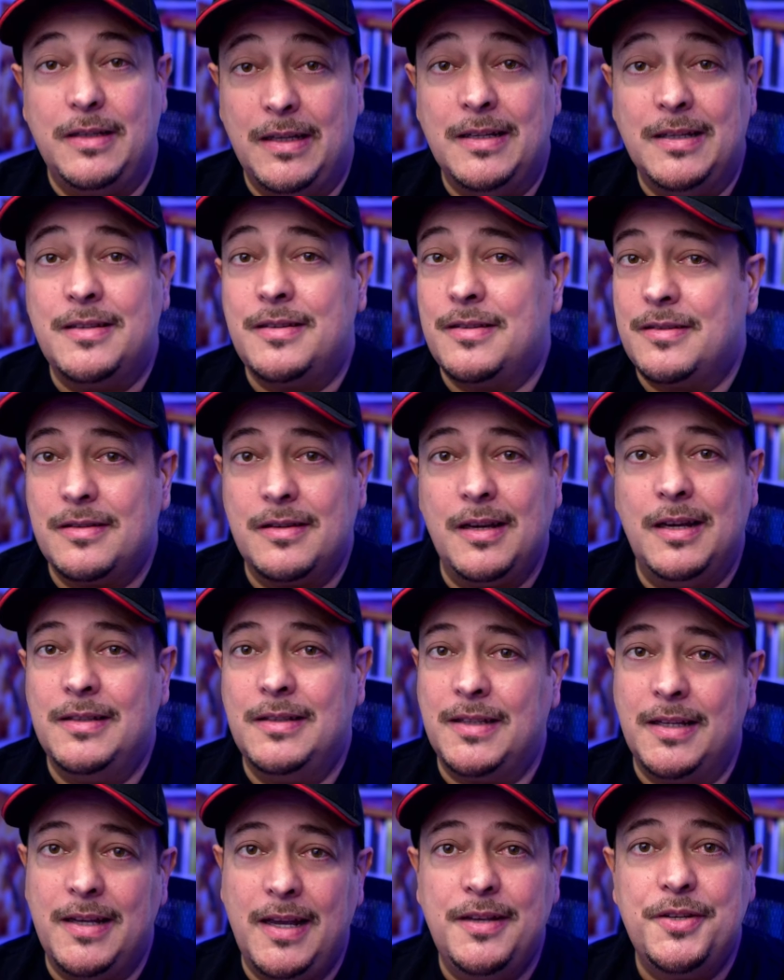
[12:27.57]
Yes,
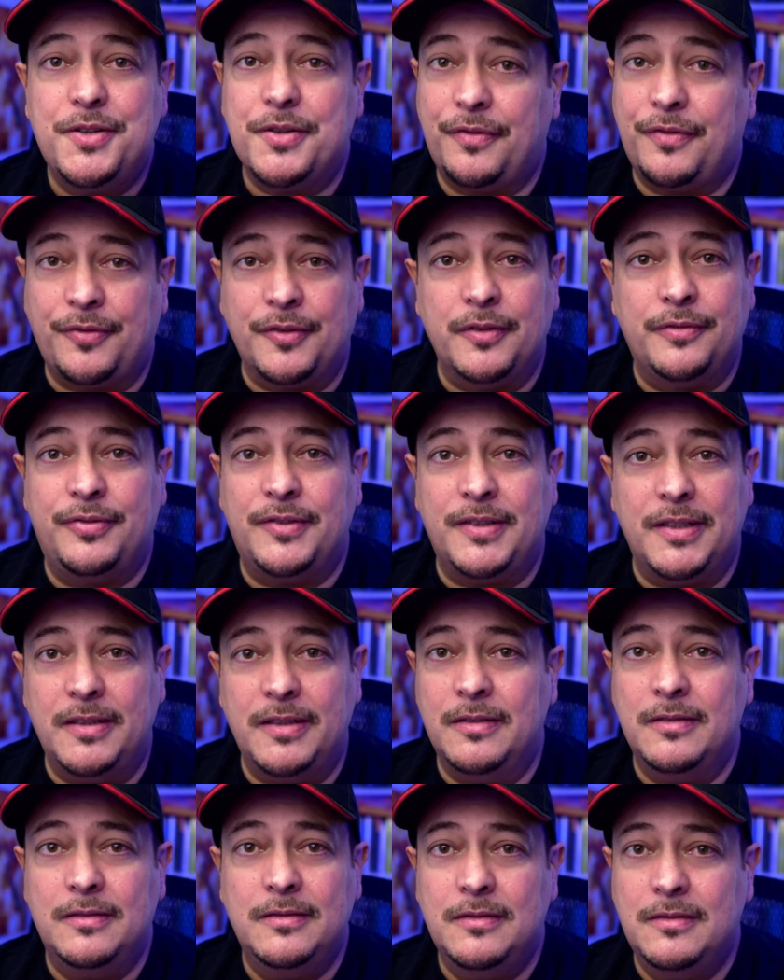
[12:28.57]
at the age of
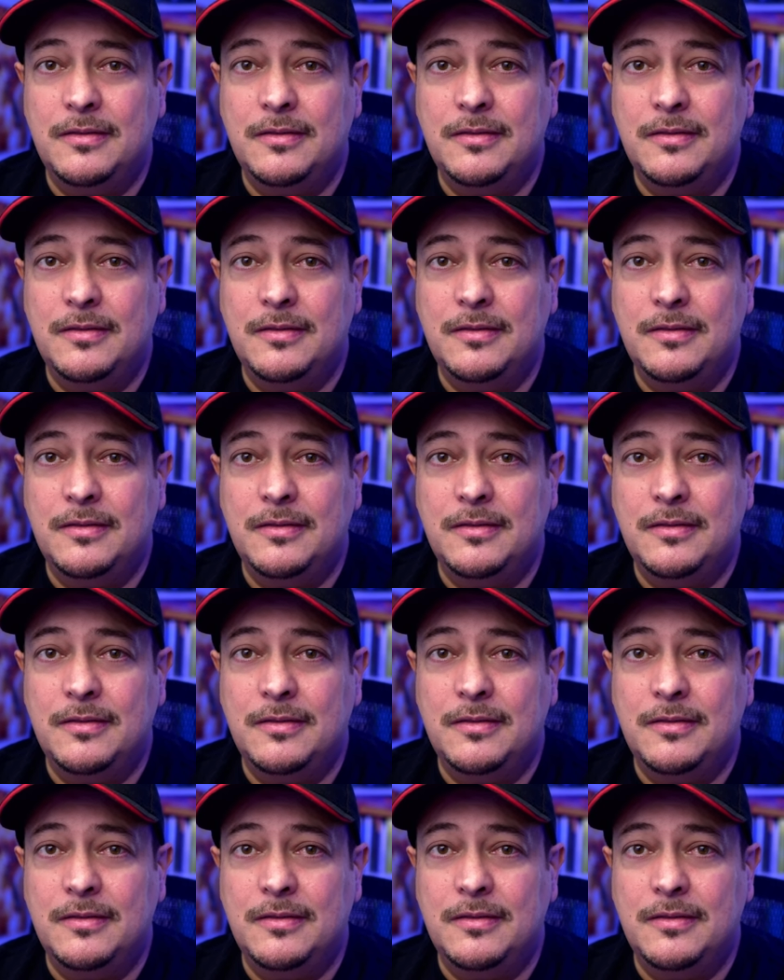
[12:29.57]
50,